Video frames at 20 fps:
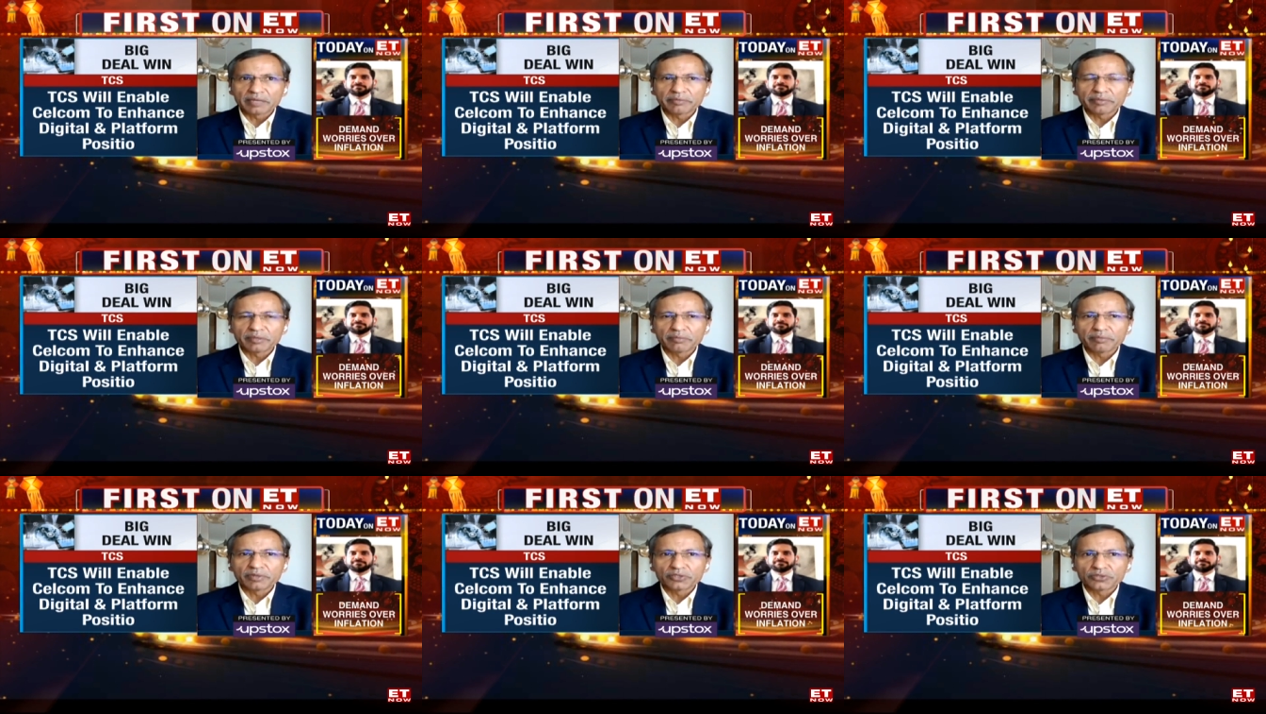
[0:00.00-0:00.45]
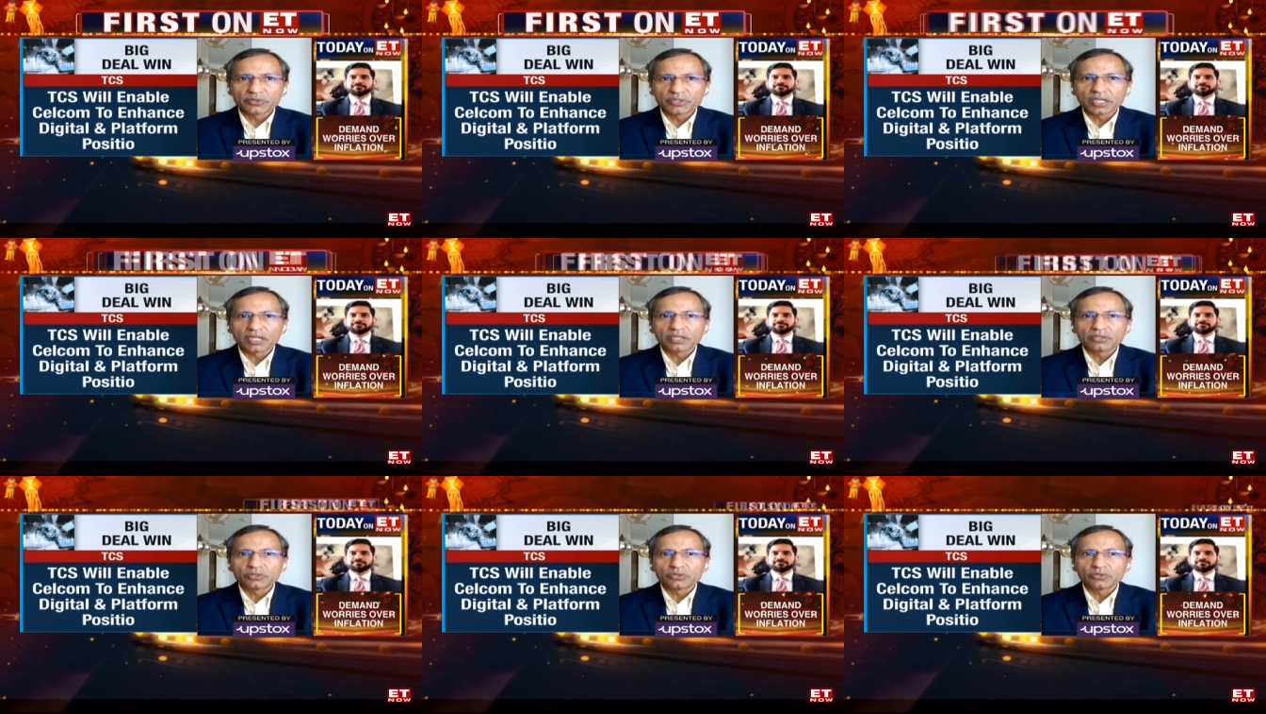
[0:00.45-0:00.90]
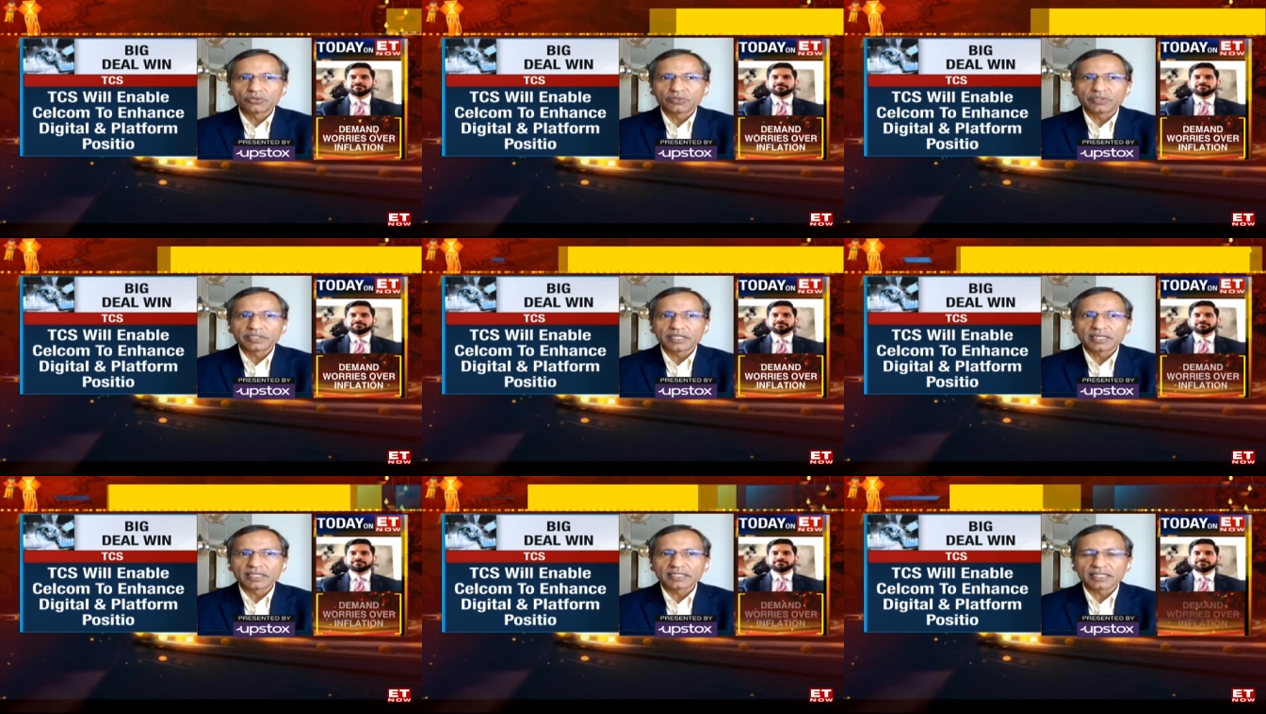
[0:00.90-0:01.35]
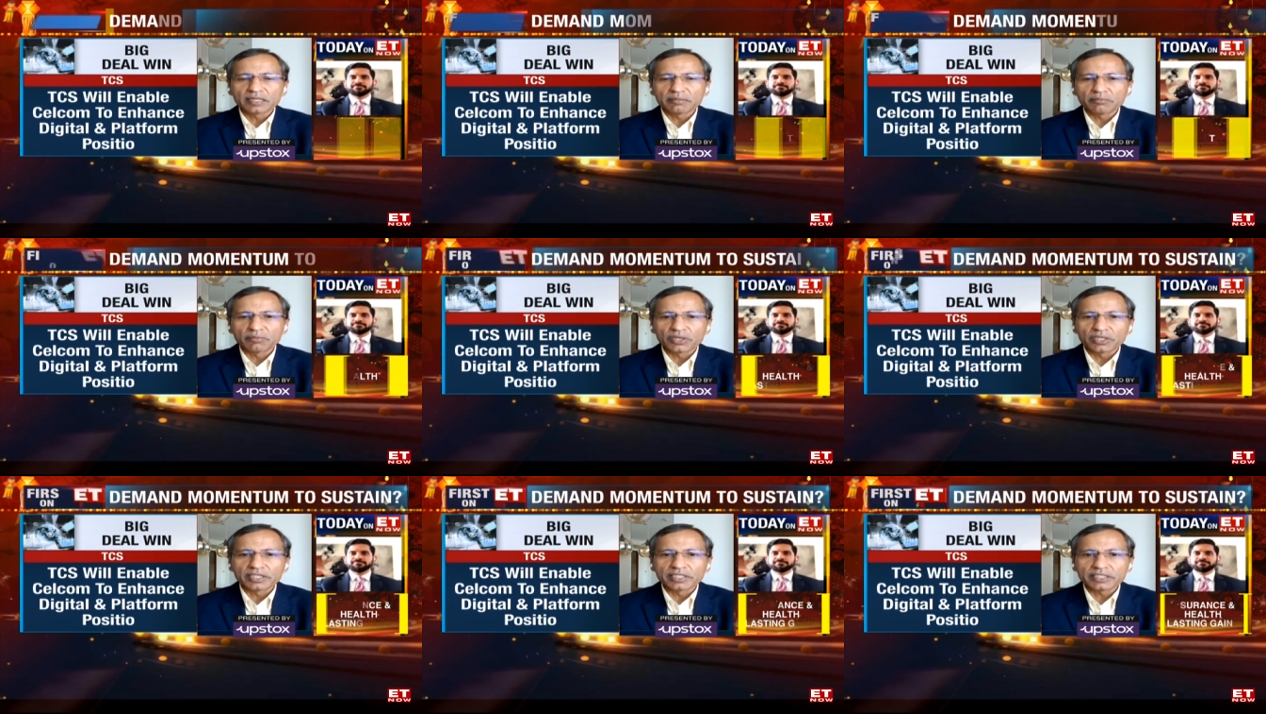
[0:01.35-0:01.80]
I am able to now do
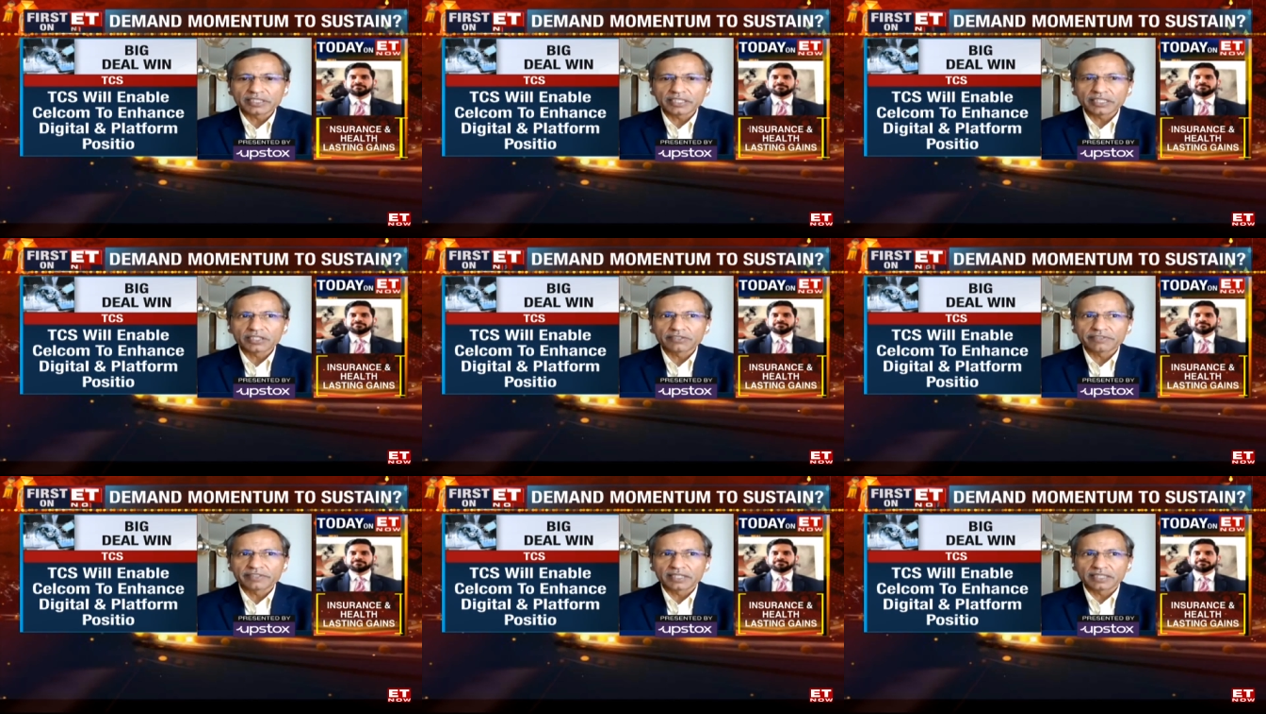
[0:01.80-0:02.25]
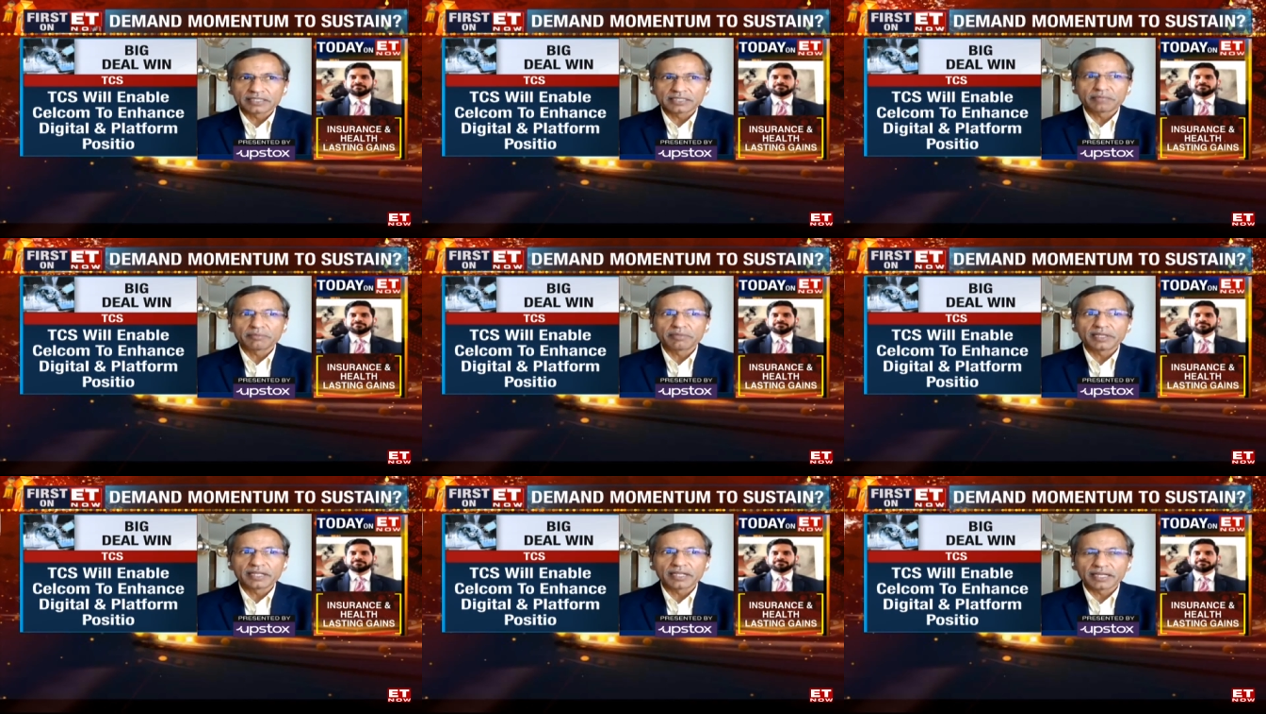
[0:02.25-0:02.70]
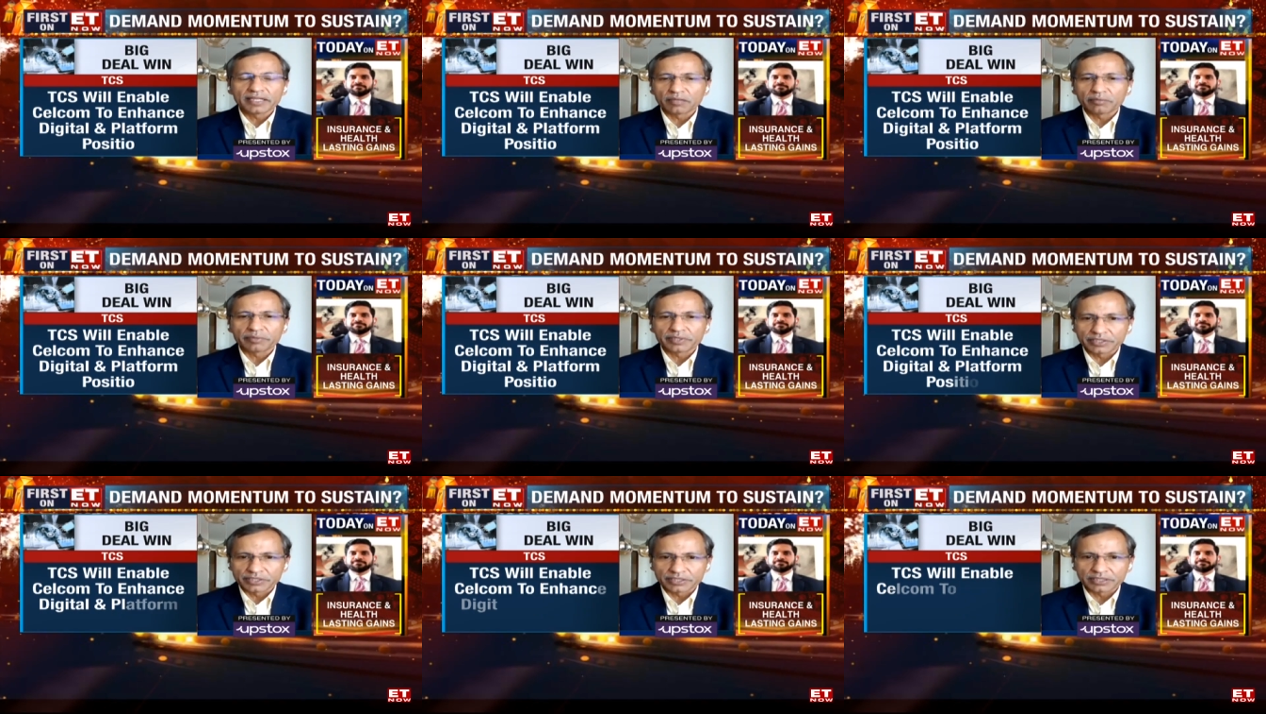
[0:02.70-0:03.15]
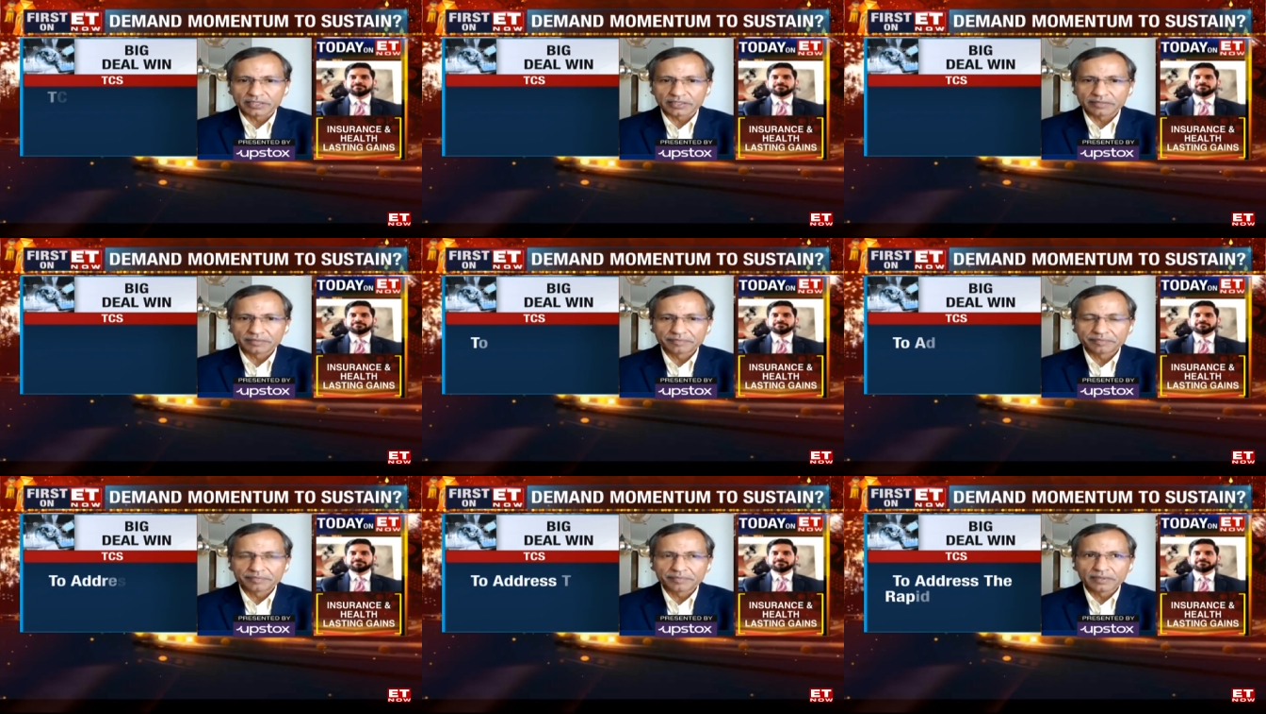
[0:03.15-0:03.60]
real-time monitoring of an assembly line
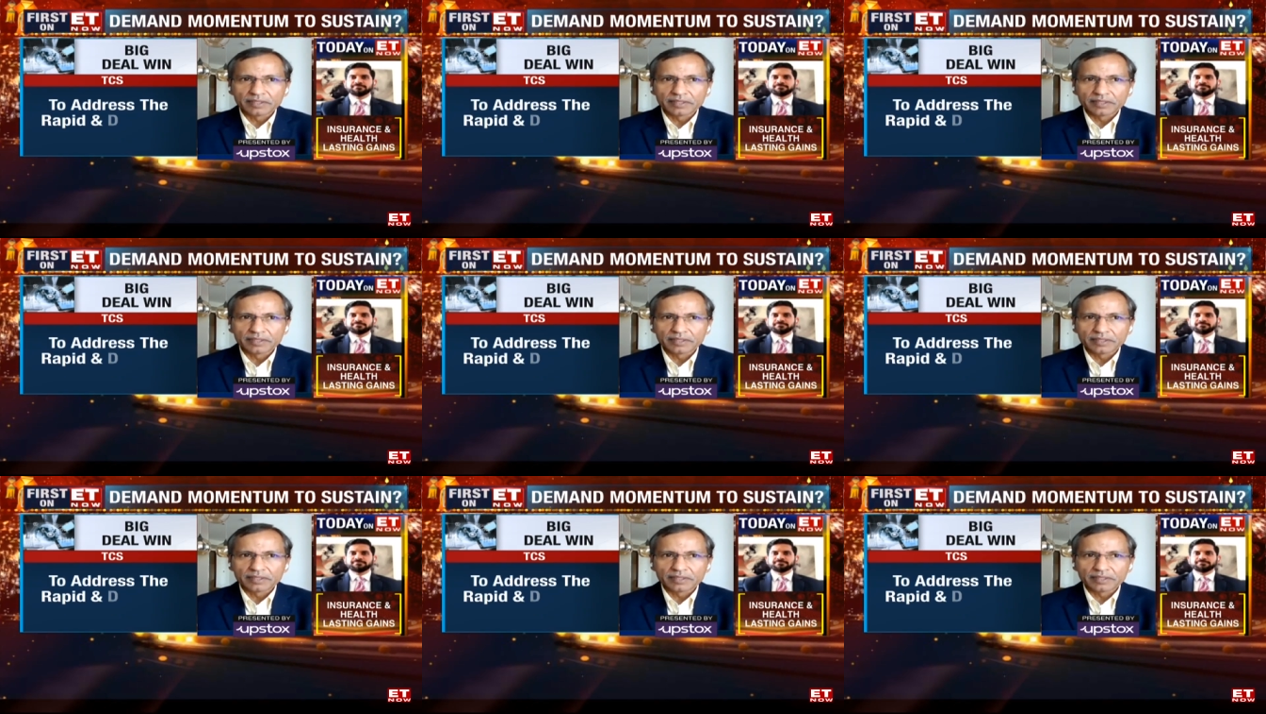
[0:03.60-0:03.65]
operation,